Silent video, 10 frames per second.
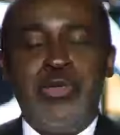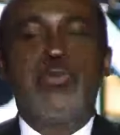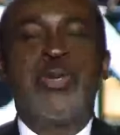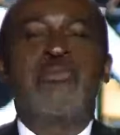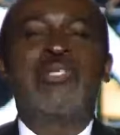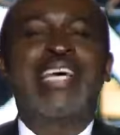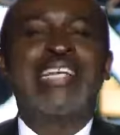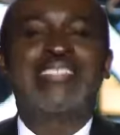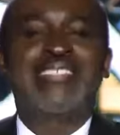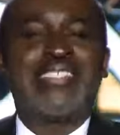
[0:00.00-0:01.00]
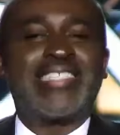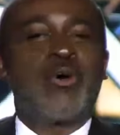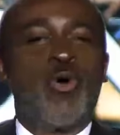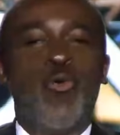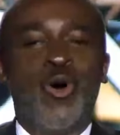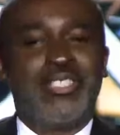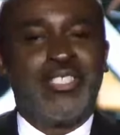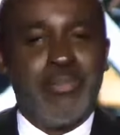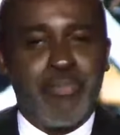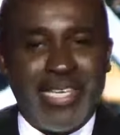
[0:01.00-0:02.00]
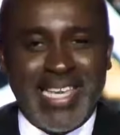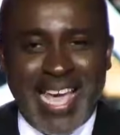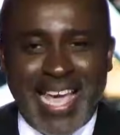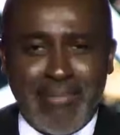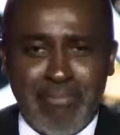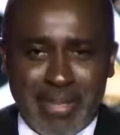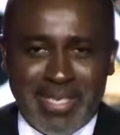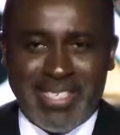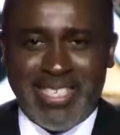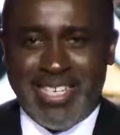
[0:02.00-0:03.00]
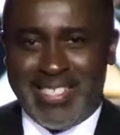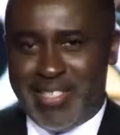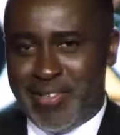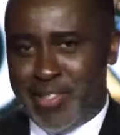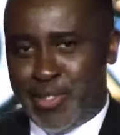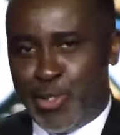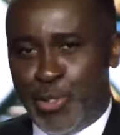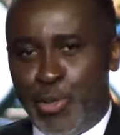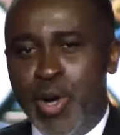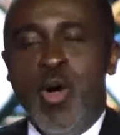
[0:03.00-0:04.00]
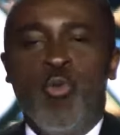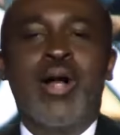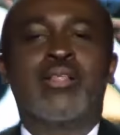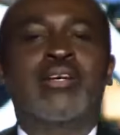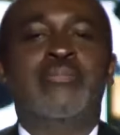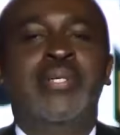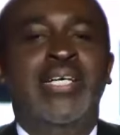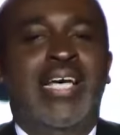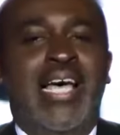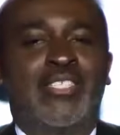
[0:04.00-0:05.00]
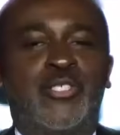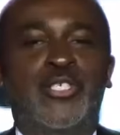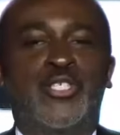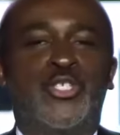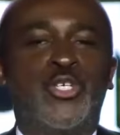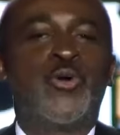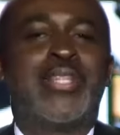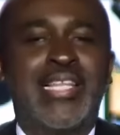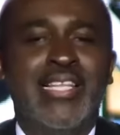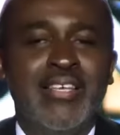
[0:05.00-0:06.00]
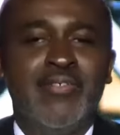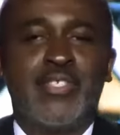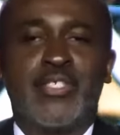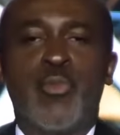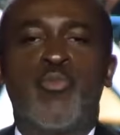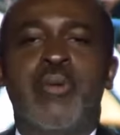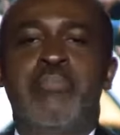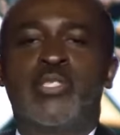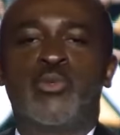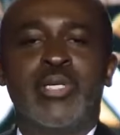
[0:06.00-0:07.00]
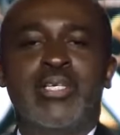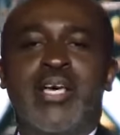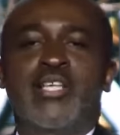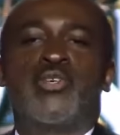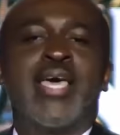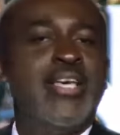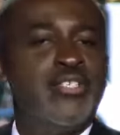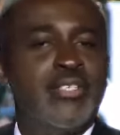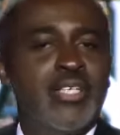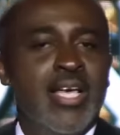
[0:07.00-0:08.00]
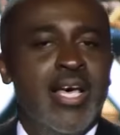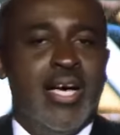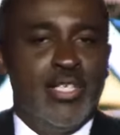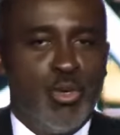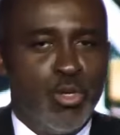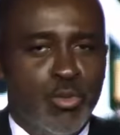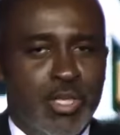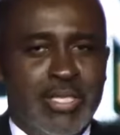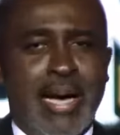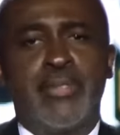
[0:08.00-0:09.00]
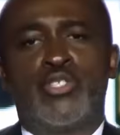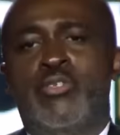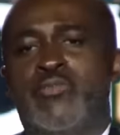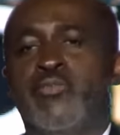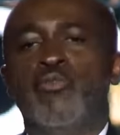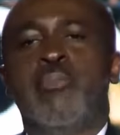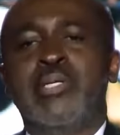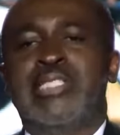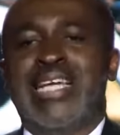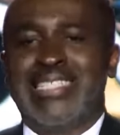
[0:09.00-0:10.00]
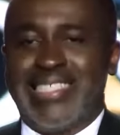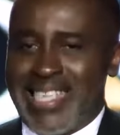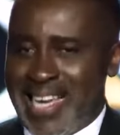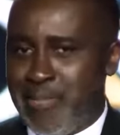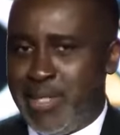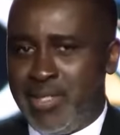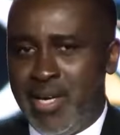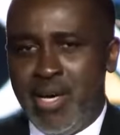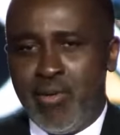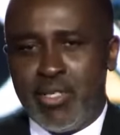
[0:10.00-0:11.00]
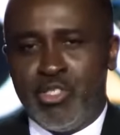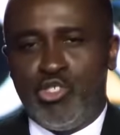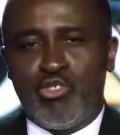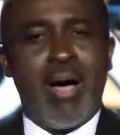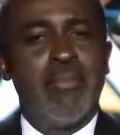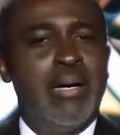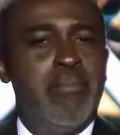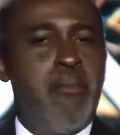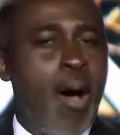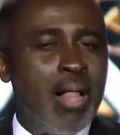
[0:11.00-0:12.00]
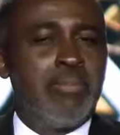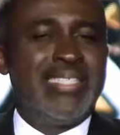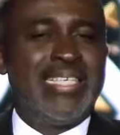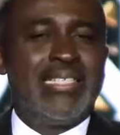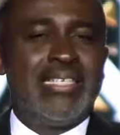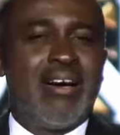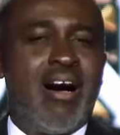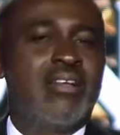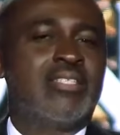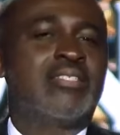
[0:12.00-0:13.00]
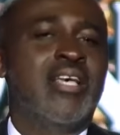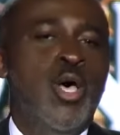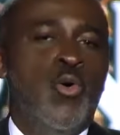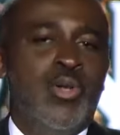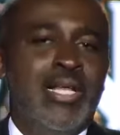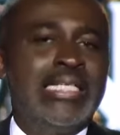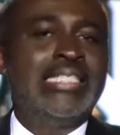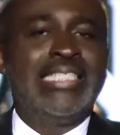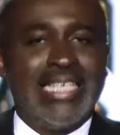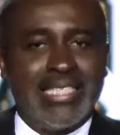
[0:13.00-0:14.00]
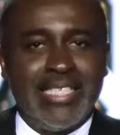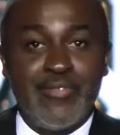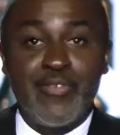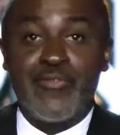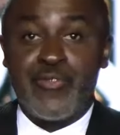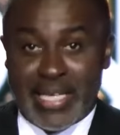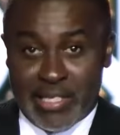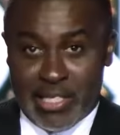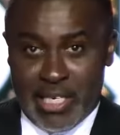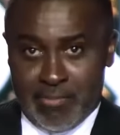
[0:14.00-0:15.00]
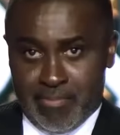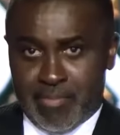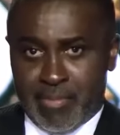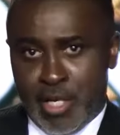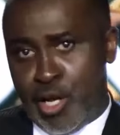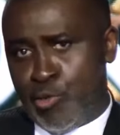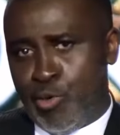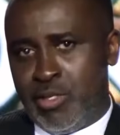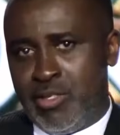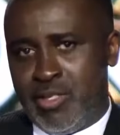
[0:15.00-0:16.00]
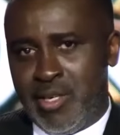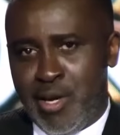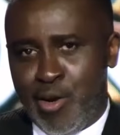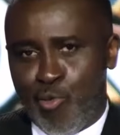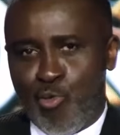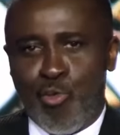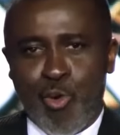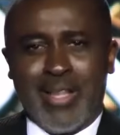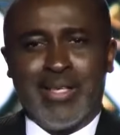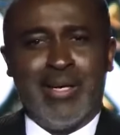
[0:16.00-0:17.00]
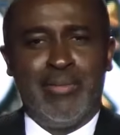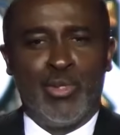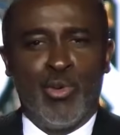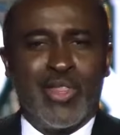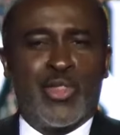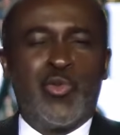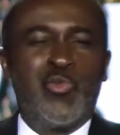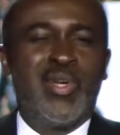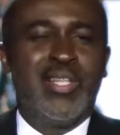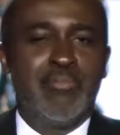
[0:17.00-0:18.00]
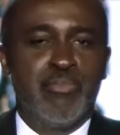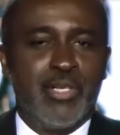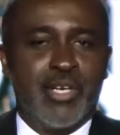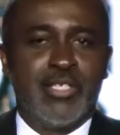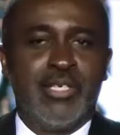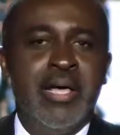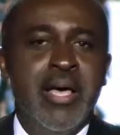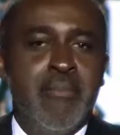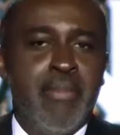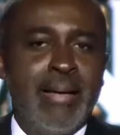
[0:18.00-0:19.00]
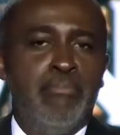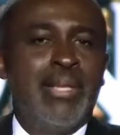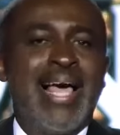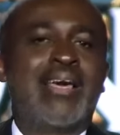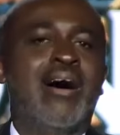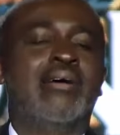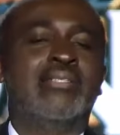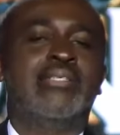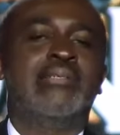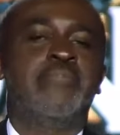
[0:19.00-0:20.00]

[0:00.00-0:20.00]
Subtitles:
UP presents Who Wants to Be a Millionaire Series 2. Welcome to the show that lives somewhere between education, adorned with a tapestry of full-bodied entertainment, with drama palpitating hearts with an addictive frenzy. In other words, welcome to a thrilling production by Black Hutt.